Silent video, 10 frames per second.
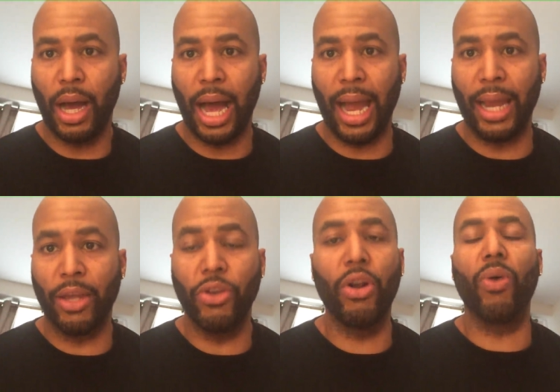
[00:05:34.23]
All
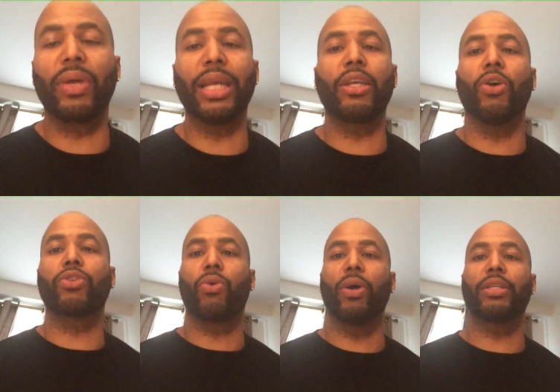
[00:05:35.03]
right? You don't get
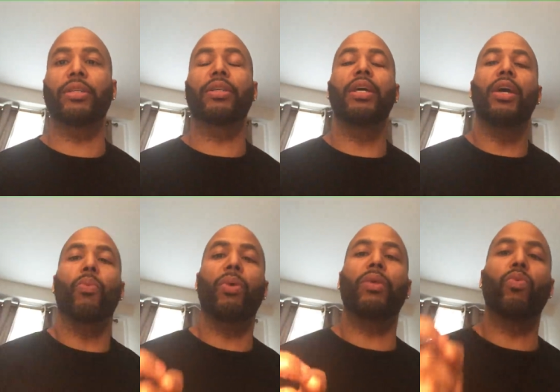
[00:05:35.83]
those questions
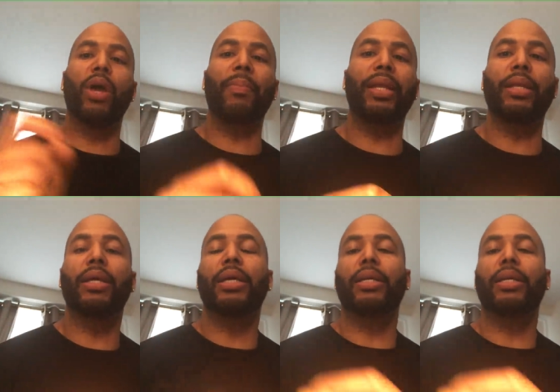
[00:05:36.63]
when women